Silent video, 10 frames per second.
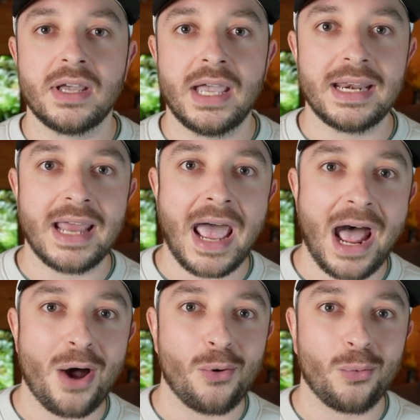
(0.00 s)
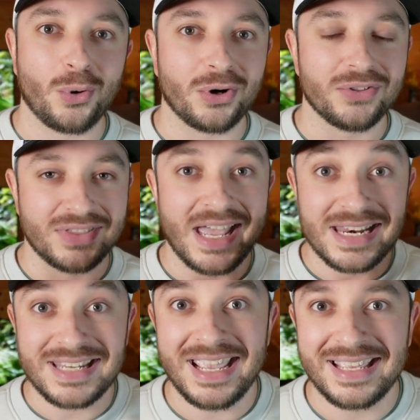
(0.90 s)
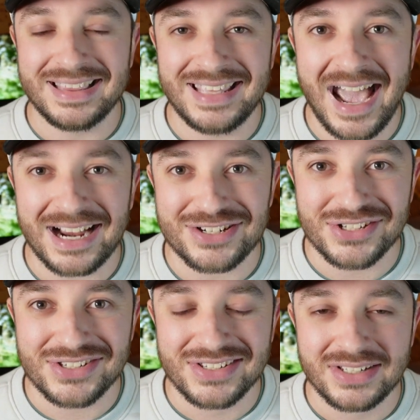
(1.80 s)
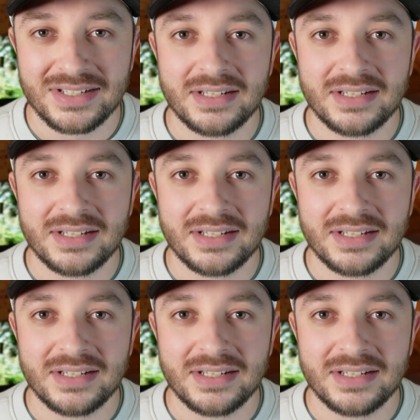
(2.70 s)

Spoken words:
and how we're then taking the actions.